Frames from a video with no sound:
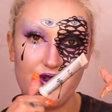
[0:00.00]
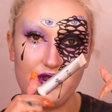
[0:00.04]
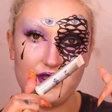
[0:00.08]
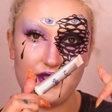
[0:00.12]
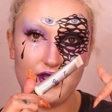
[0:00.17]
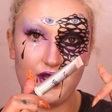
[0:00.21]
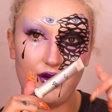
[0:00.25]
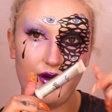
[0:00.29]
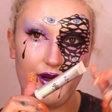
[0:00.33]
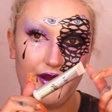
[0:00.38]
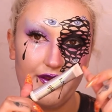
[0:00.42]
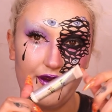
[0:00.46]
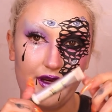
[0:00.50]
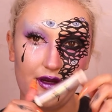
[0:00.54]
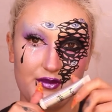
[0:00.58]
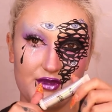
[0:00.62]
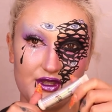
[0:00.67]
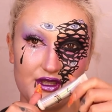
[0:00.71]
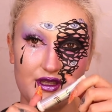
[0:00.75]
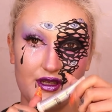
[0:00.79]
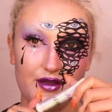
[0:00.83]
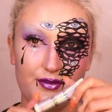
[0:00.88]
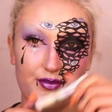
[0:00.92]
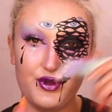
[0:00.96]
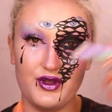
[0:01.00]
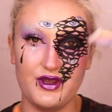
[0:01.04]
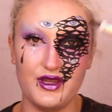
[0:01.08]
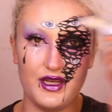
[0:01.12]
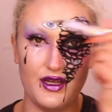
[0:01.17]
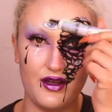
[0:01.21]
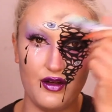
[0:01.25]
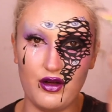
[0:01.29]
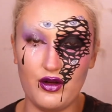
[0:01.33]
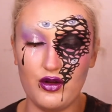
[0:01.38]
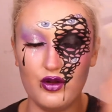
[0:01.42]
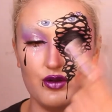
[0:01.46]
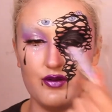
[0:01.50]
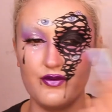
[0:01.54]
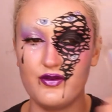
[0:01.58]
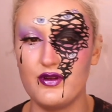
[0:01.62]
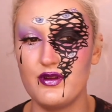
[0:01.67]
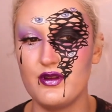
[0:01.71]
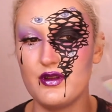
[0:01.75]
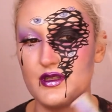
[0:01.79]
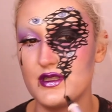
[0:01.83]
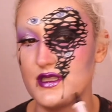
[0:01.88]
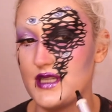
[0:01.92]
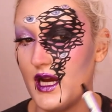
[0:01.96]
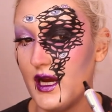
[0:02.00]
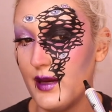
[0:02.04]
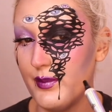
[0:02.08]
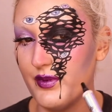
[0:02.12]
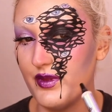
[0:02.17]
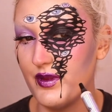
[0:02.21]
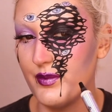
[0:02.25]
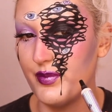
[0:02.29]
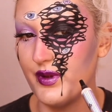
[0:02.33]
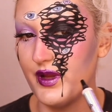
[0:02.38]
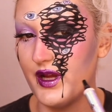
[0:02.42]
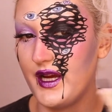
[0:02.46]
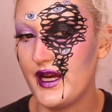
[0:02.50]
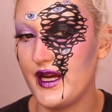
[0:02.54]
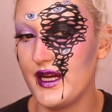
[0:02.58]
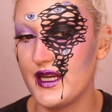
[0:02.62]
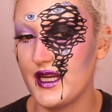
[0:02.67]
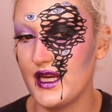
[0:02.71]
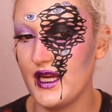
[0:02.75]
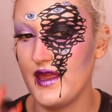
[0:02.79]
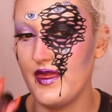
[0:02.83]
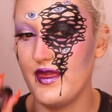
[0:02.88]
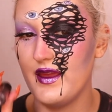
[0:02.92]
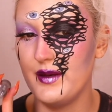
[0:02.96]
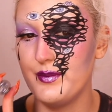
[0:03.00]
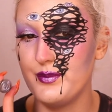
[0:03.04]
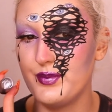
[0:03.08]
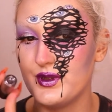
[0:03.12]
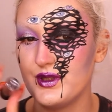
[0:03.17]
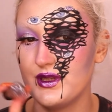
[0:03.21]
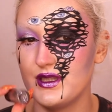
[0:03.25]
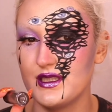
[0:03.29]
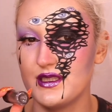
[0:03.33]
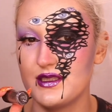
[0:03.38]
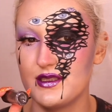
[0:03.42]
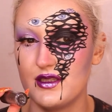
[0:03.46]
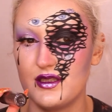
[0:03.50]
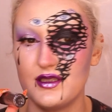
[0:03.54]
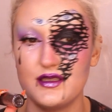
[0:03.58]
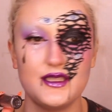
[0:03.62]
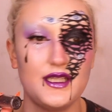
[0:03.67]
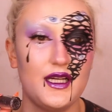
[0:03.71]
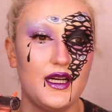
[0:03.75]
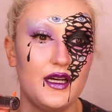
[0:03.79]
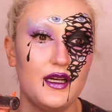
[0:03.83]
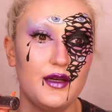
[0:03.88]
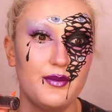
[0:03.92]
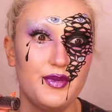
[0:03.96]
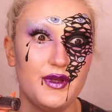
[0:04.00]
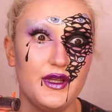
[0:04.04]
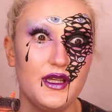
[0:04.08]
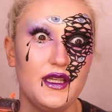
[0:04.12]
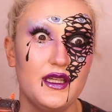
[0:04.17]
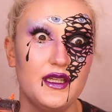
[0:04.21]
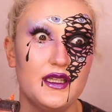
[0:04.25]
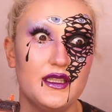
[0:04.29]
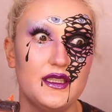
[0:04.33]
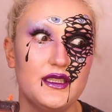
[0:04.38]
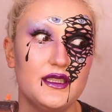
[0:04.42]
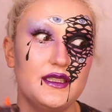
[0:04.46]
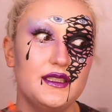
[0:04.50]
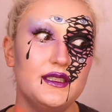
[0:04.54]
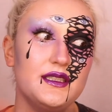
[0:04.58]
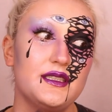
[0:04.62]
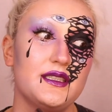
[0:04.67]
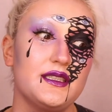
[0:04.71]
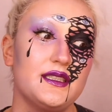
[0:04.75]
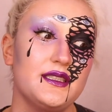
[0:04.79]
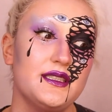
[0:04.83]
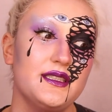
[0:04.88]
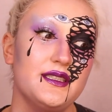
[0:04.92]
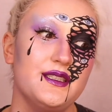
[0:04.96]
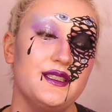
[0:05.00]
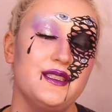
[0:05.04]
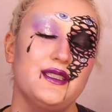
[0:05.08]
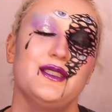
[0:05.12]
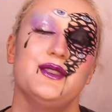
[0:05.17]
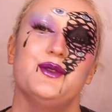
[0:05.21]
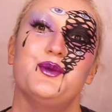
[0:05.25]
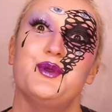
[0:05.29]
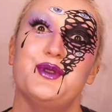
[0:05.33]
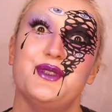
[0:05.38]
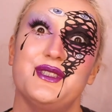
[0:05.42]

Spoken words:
So I think I'm just going to put that all over the top of the black and then put this on top, and we'll